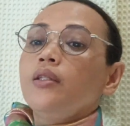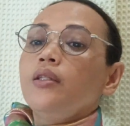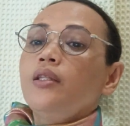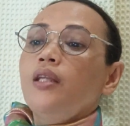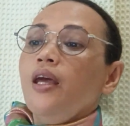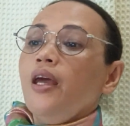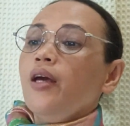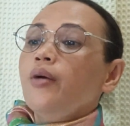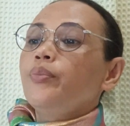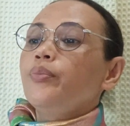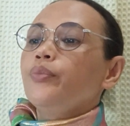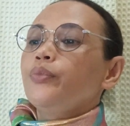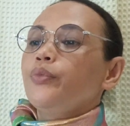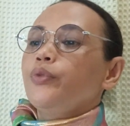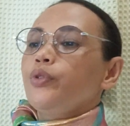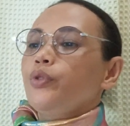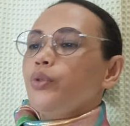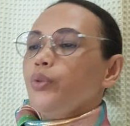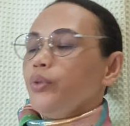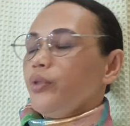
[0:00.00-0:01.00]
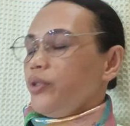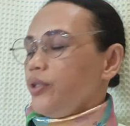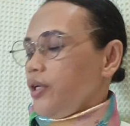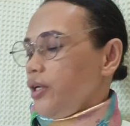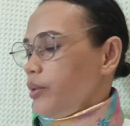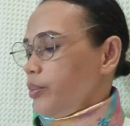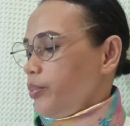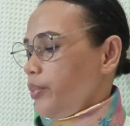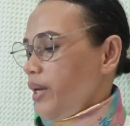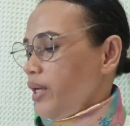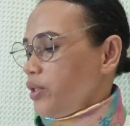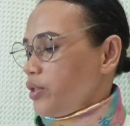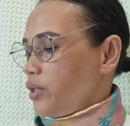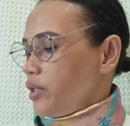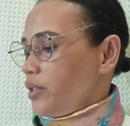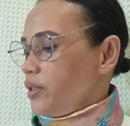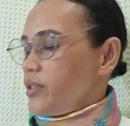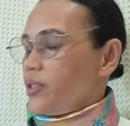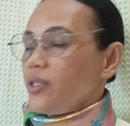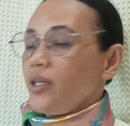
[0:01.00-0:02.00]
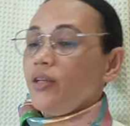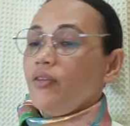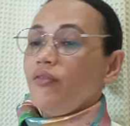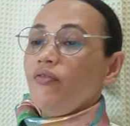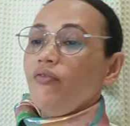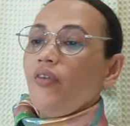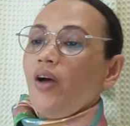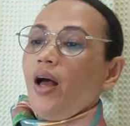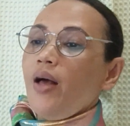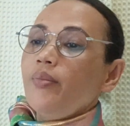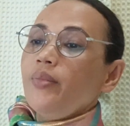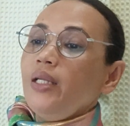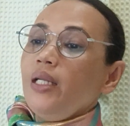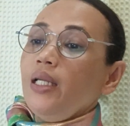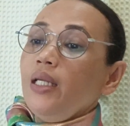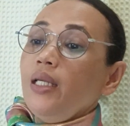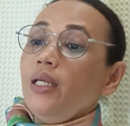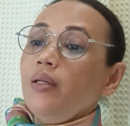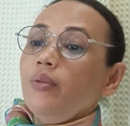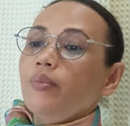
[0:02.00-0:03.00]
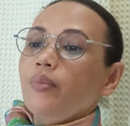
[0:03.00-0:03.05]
them to their patients and family